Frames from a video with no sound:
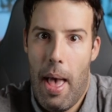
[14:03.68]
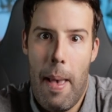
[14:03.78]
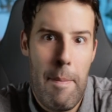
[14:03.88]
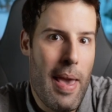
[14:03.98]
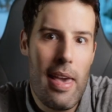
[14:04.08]

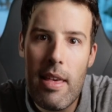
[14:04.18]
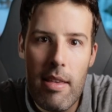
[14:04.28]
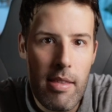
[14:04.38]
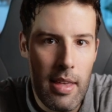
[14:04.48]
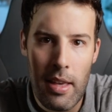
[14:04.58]

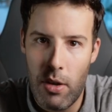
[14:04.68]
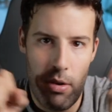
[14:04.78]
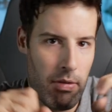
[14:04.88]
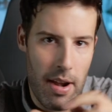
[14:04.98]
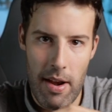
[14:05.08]
amazing
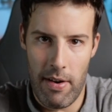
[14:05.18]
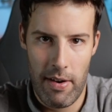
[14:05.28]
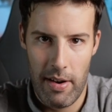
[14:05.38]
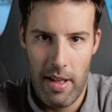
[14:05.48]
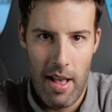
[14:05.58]

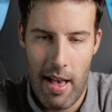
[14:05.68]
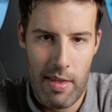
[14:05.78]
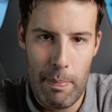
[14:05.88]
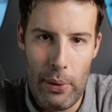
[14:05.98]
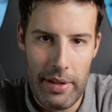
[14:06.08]
career
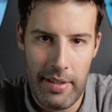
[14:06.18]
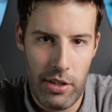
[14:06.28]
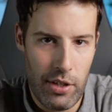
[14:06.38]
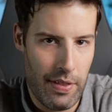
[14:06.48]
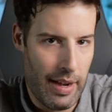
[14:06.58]
as a
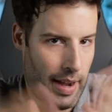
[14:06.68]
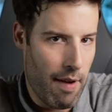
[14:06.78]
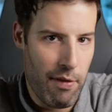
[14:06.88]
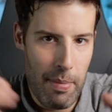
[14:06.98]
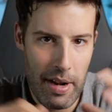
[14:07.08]
politician that
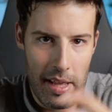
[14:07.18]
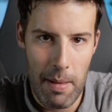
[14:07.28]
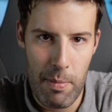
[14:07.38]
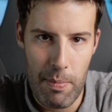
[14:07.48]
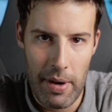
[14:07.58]
everybody
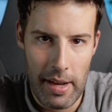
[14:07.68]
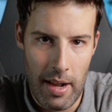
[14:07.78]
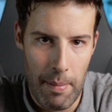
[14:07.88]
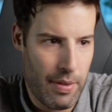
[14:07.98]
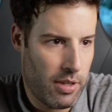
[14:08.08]
keeps bringing
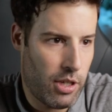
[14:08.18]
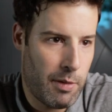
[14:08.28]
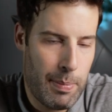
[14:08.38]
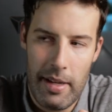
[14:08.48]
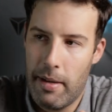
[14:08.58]
up that
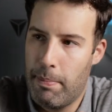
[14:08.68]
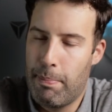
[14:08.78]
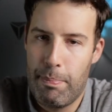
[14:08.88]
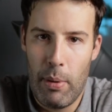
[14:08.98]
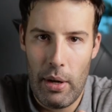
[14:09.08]
she's been in
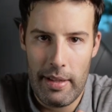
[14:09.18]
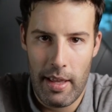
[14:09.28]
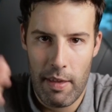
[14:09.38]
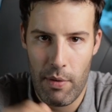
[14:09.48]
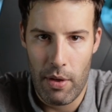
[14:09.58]

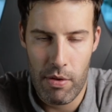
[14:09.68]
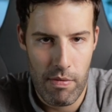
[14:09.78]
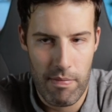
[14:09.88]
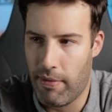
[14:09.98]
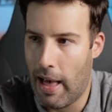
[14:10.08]
politics for
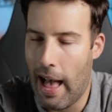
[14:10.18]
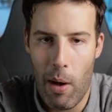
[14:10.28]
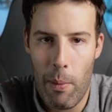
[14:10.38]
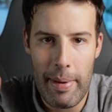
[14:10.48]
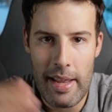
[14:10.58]

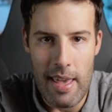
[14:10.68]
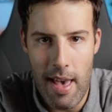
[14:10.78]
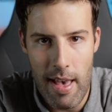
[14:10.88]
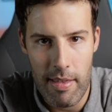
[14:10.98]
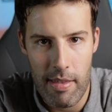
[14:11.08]
how many
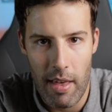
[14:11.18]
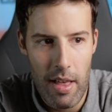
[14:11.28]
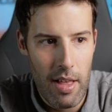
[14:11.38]
years?